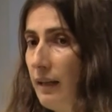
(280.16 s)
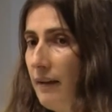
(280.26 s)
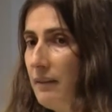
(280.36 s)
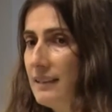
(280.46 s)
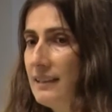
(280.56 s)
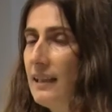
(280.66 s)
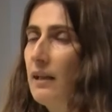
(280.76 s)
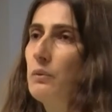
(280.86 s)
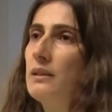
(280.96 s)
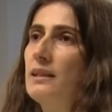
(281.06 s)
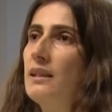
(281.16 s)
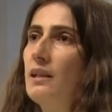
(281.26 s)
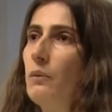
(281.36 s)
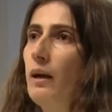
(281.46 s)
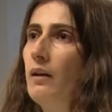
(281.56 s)
every seed that we see in
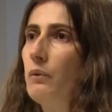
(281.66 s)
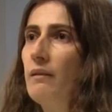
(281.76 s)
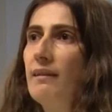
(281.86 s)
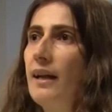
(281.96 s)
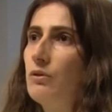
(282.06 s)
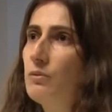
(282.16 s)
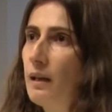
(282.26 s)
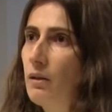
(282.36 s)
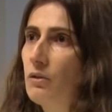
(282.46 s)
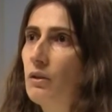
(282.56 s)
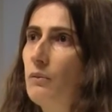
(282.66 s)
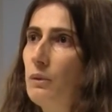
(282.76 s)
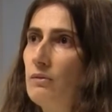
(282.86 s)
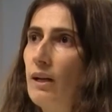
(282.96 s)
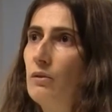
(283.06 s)
the well, we relate to Macondo, and
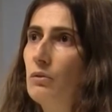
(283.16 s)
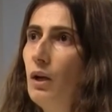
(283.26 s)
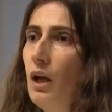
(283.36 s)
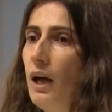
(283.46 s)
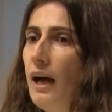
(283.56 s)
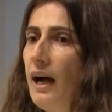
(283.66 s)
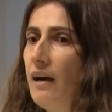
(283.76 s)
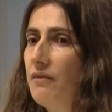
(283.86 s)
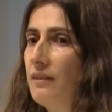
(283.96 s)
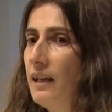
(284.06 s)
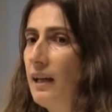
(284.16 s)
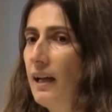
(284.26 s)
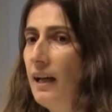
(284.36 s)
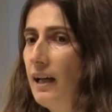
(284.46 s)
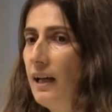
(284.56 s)
we try to have
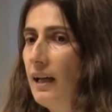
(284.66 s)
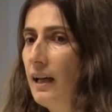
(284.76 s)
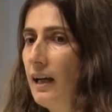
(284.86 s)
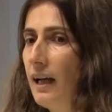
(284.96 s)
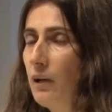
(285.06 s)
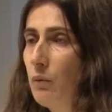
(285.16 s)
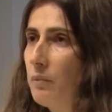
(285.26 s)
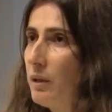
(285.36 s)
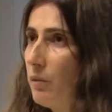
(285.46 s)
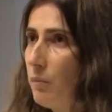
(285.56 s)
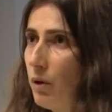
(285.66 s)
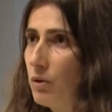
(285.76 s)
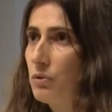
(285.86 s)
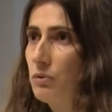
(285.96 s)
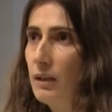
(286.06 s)
the equipment on
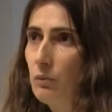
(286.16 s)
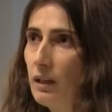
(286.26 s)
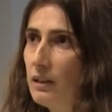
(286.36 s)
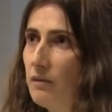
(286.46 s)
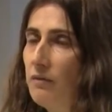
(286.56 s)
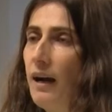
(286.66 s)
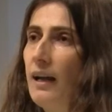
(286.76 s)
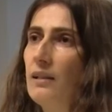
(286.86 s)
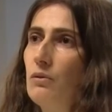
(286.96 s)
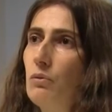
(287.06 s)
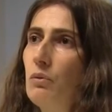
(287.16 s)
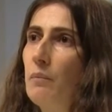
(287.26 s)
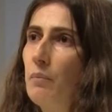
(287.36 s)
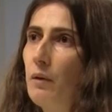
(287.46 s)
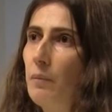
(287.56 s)
board to try to identify and to do the
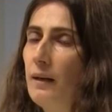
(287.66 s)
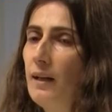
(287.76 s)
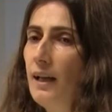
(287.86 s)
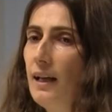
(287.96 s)
proper